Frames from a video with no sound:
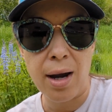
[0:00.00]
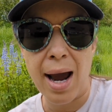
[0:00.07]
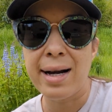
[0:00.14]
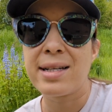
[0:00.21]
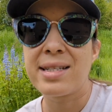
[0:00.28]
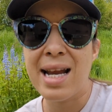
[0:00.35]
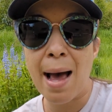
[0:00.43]

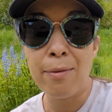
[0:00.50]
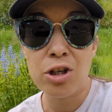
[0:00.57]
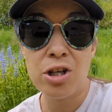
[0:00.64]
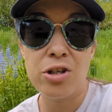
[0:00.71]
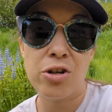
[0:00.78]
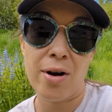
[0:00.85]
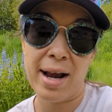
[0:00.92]
and
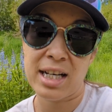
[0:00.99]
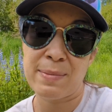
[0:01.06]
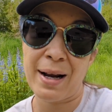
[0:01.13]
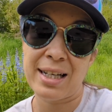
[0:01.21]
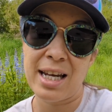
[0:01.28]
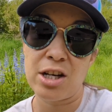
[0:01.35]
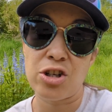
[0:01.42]
establishes your
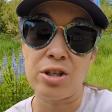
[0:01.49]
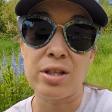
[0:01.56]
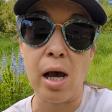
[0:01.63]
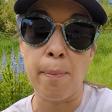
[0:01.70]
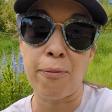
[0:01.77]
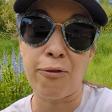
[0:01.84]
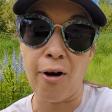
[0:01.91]
expectations
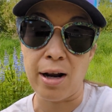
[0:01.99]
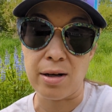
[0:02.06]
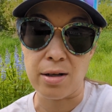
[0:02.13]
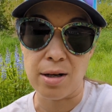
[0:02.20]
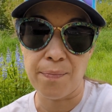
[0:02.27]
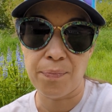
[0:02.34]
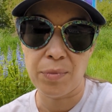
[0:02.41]
up front.